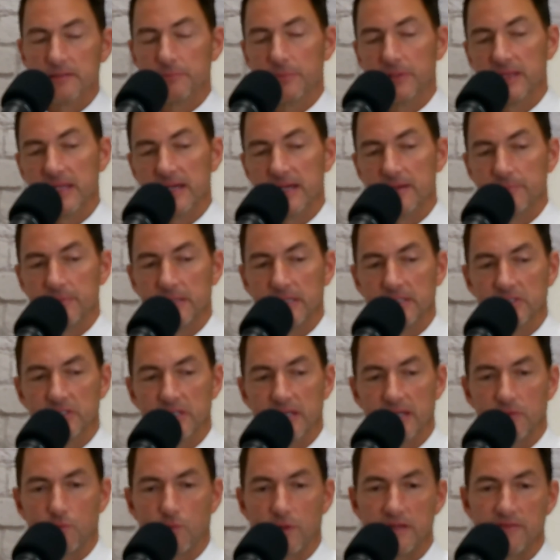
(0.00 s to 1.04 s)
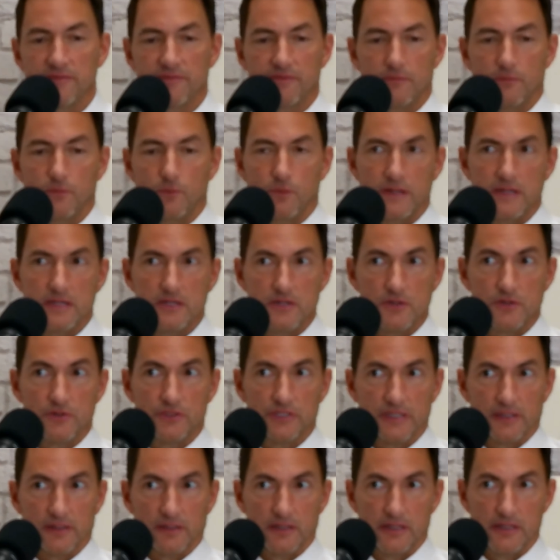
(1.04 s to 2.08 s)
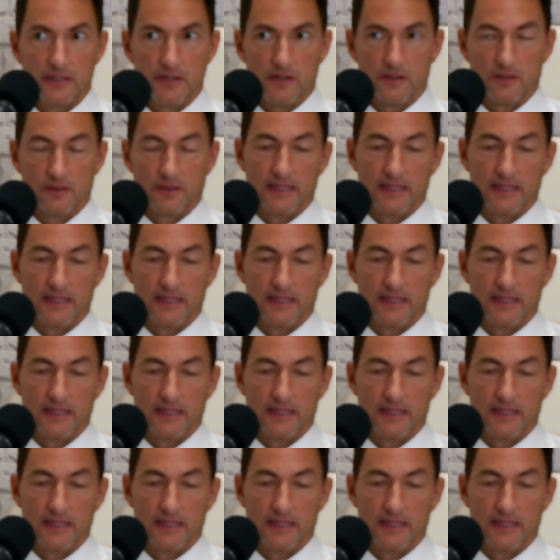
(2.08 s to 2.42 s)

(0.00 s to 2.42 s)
But that being said, we use it here.